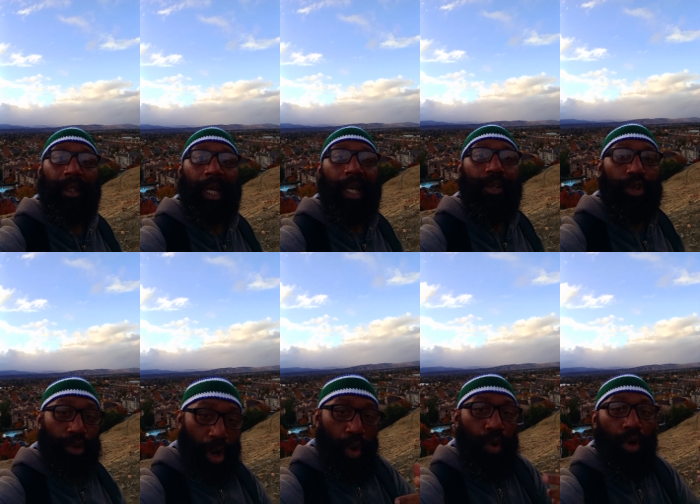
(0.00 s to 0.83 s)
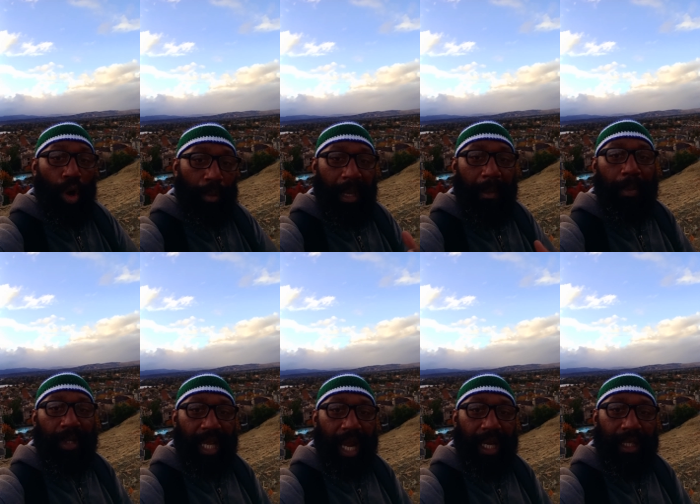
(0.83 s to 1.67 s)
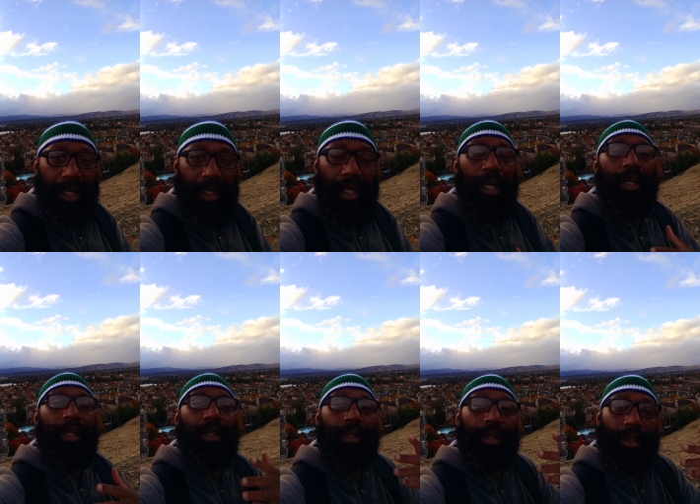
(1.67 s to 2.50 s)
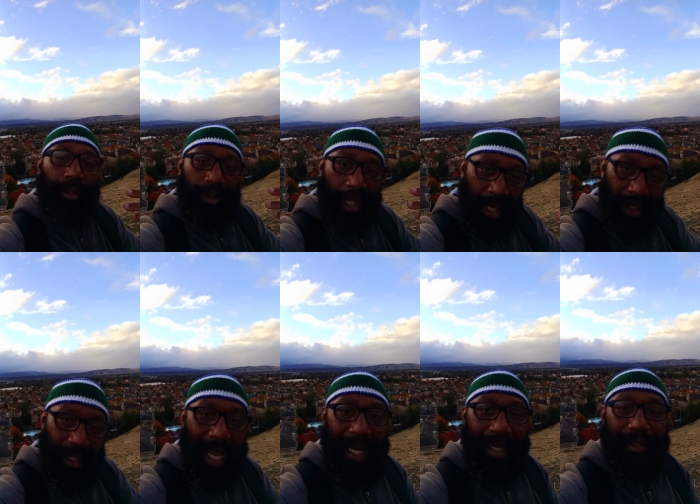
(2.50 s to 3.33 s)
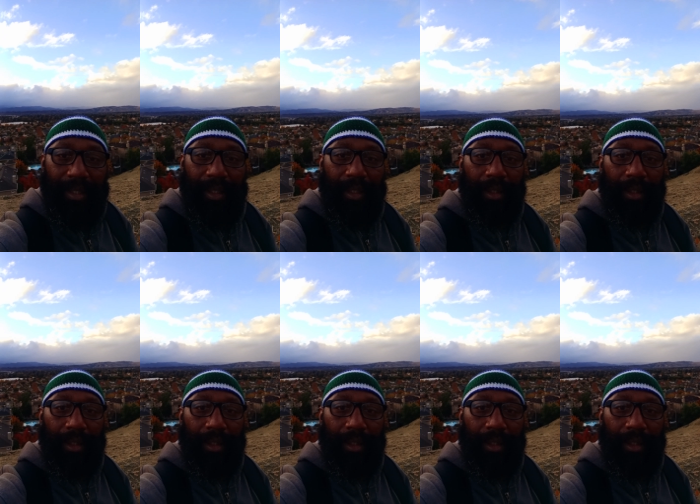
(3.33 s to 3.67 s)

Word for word: And you know who gonna be protected? The elect.